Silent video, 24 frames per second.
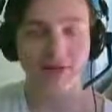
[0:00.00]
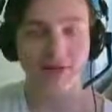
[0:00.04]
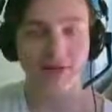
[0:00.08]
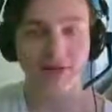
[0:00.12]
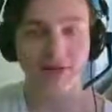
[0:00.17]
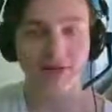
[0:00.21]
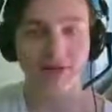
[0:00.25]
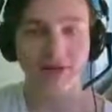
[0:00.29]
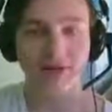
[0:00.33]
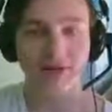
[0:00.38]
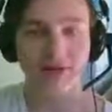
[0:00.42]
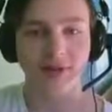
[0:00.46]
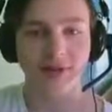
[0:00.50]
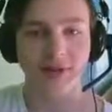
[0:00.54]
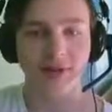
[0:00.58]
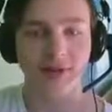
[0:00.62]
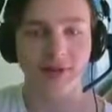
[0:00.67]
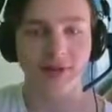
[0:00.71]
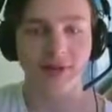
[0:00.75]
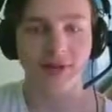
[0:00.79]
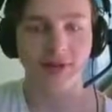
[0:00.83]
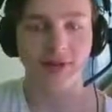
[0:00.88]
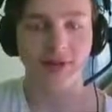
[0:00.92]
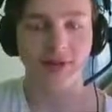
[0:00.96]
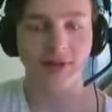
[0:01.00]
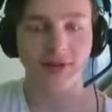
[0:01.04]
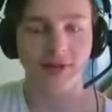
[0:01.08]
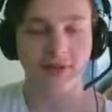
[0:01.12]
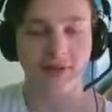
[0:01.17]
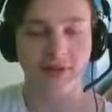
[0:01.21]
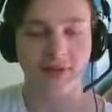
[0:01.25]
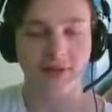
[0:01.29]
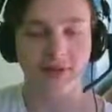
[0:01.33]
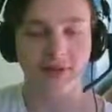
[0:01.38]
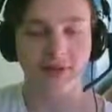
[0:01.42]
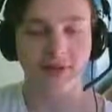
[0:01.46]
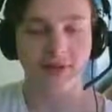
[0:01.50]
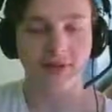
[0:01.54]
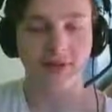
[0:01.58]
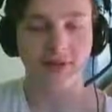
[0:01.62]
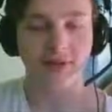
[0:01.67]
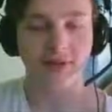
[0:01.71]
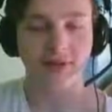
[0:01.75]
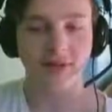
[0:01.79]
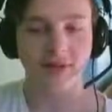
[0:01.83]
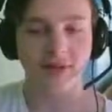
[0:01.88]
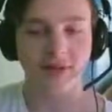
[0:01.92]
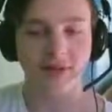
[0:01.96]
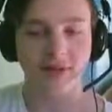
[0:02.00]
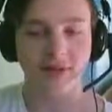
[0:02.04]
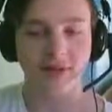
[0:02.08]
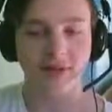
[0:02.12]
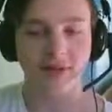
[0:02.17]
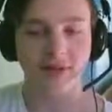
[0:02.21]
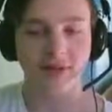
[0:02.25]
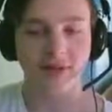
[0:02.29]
(silence)